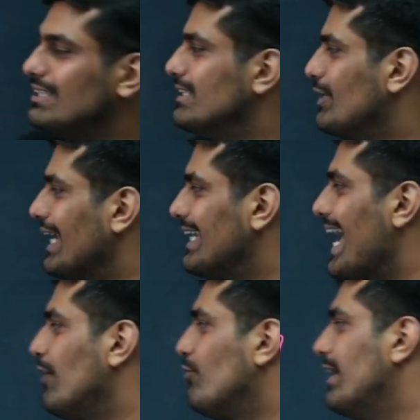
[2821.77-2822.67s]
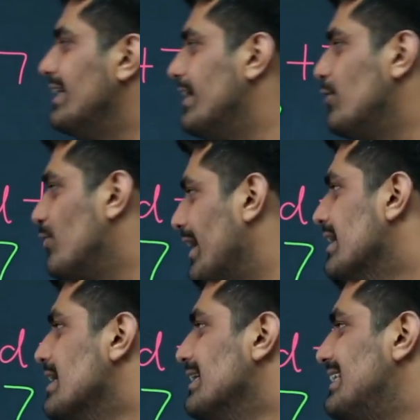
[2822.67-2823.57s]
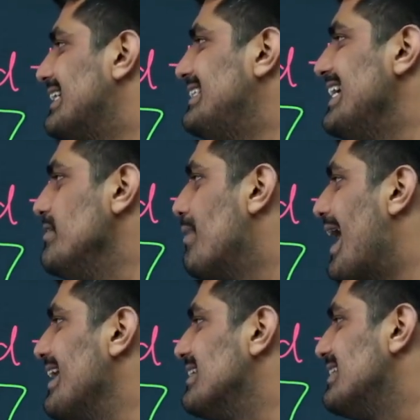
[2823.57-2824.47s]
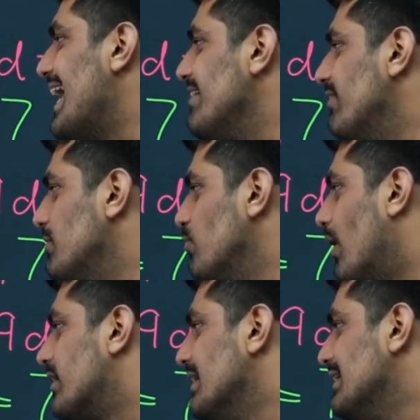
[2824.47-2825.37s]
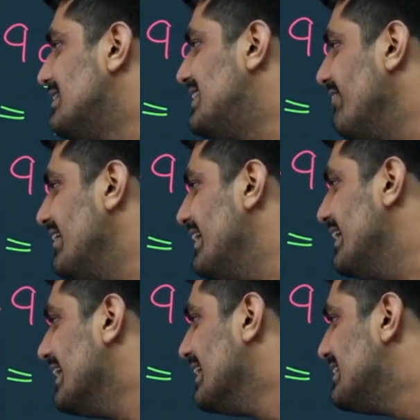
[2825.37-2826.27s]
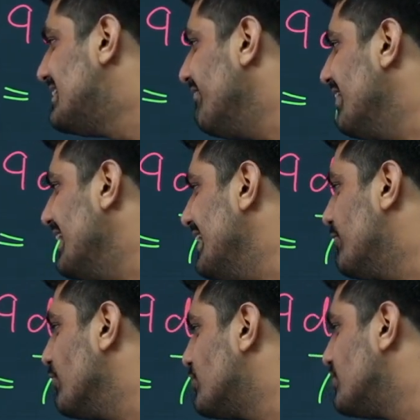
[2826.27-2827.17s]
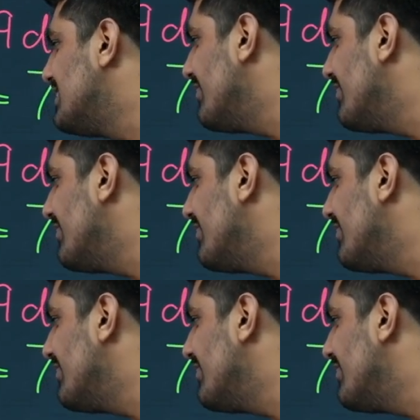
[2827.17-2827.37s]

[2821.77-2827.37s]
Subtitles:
You can calculate that, okay, 16 minus 9 will be what? 7D. 7D equals to 7.